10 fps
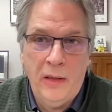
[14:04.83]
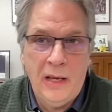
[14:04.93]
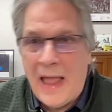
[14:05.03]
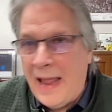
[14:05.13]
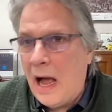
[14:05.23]
And
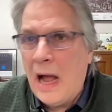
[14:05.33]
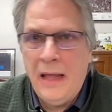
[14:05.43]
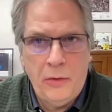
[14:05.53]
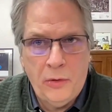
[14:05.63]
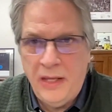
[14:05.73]
then AI
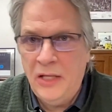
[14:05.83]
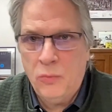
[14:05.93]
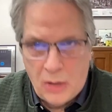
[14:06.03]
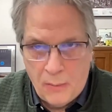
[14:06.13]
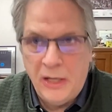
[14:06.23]
and other things
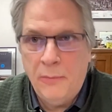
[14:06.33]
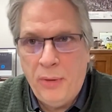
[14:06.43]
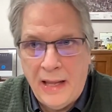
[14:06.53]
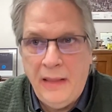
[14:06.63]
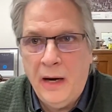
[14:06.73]
will come into
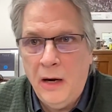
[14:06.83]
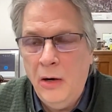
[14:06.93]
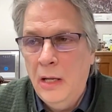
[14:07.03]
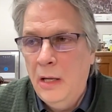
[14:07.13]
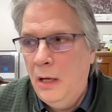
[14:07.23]
play there
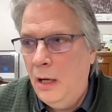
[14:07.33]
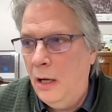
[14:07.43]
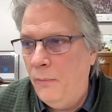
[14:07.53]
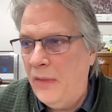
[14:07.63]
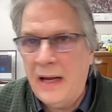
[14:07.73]

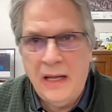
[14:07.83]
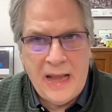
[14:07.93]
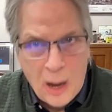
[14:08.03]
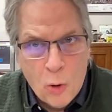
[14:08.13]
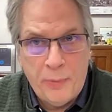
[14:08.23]
that can
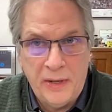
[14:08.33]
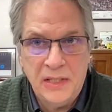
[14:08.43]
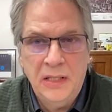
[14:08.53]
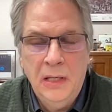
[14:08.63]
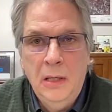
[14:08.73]
help
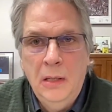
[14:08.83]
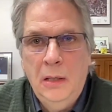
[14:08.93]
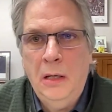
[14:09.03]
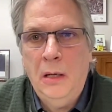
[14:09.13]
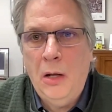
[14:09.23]
us
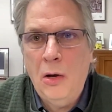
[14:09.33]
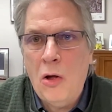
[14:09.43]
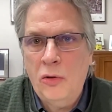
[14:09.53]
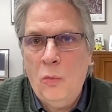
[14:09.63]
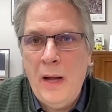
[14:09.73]

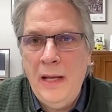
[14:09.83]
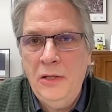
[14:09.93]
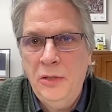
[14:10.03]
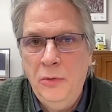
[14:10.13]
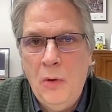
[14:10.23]
along the way
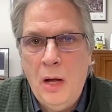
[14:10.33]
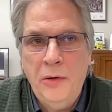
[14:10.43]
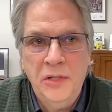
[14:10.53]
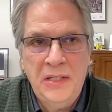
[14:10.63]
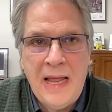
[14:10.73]
to
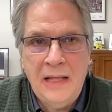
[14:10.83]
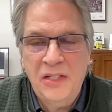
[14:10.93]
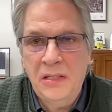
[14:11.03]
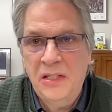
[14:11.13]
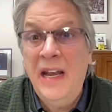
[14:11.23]
understand
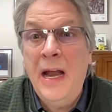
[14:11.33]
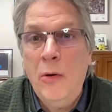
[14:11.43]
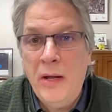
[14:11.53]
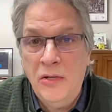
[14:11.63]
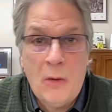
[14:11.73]

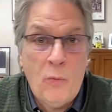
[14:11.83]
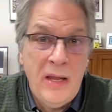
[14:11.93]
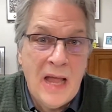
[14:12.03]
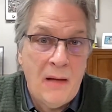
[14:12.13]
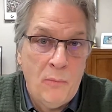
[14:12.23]
scenarios that
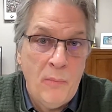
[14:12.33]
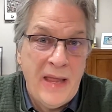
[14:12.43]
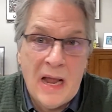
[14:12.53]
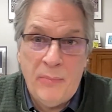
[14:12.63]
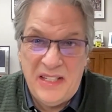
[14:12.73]
we may
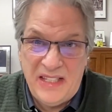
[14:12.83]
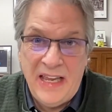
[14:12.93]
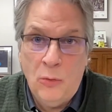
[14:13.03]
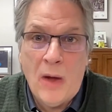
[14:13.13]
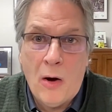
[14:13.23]
not be
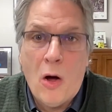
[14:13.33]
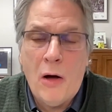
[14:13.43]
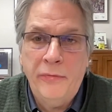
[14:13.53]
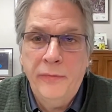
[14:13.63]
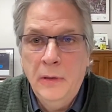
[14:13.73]
seeing right
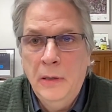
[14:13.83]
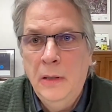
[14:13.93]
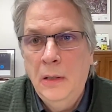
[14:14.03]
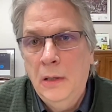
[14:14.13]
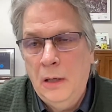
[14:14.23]
off.
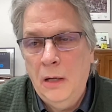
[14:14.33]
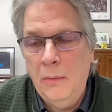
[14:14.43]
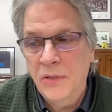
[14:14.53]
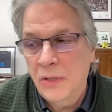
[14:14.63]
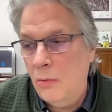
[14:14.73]

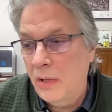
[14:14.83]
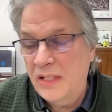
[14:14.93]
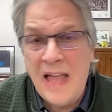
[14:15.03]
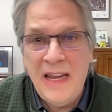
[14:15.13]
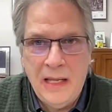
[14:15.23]
So
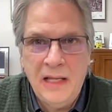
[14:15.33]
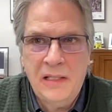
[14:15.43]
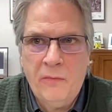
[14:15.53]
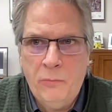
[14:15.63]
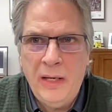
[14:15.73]
exciting!
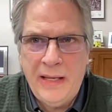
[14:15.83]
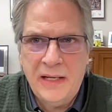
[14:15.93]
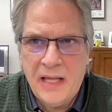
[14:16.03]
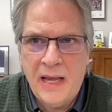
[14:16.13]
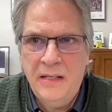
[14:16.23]
It's really
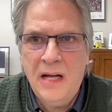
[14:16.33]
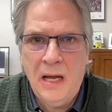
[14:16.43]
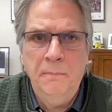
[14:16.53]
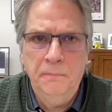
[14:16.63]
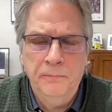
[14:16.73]
exciting
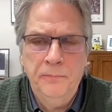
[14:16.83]
time.